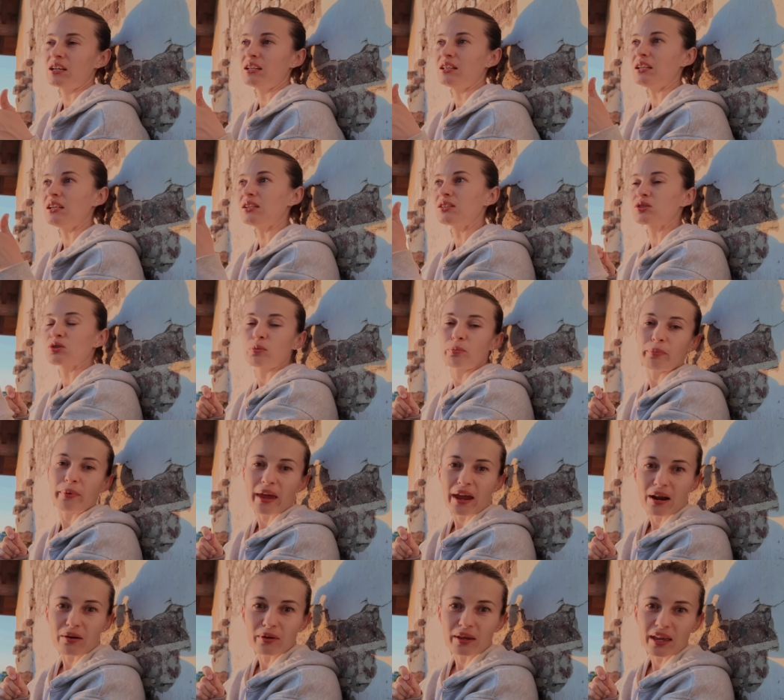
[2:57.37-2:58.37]
need to
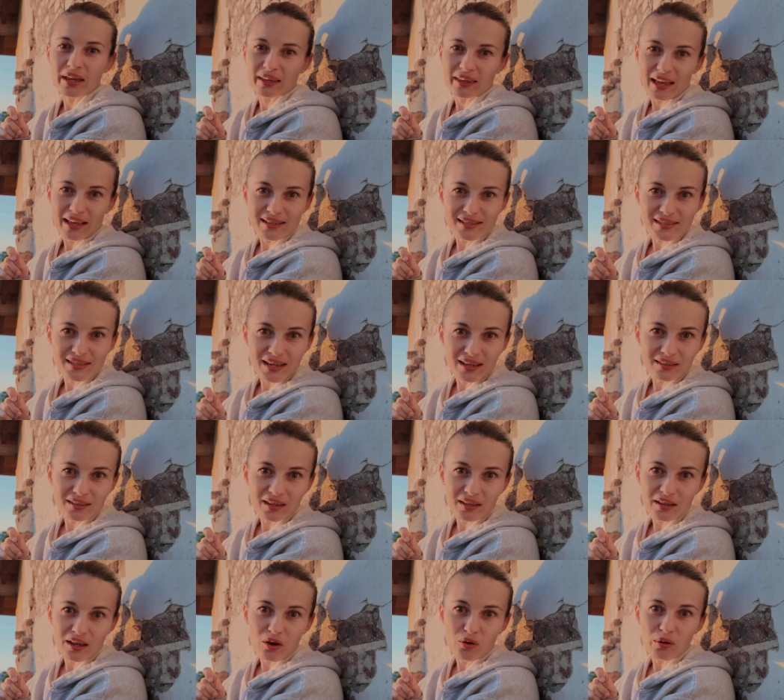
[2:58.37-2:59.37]
bury a gas
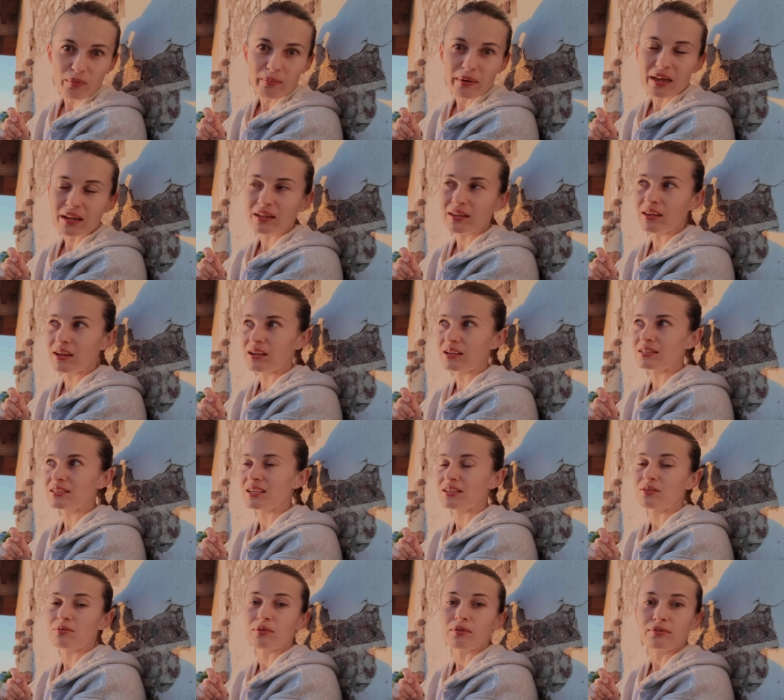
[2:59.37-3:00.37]
tank in our backyard
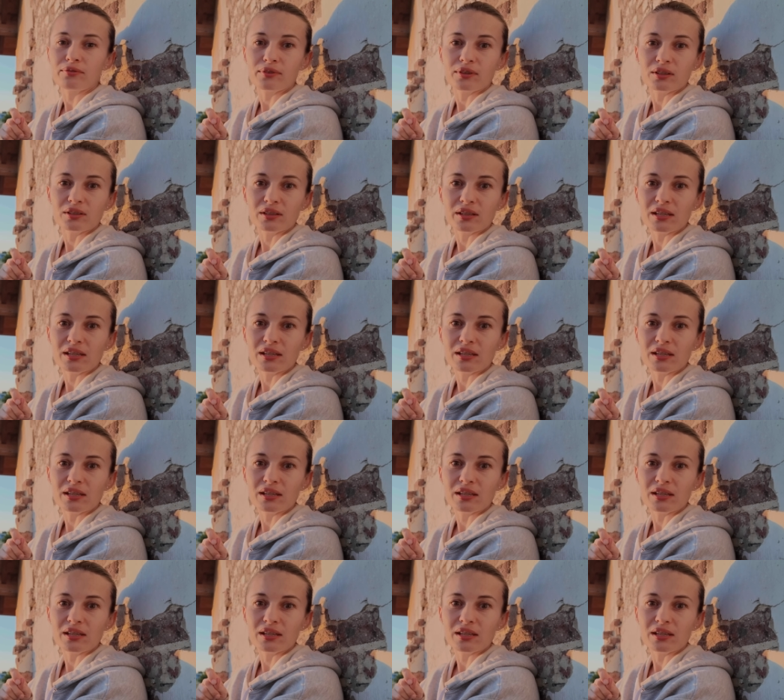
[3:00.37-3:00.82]
and we fill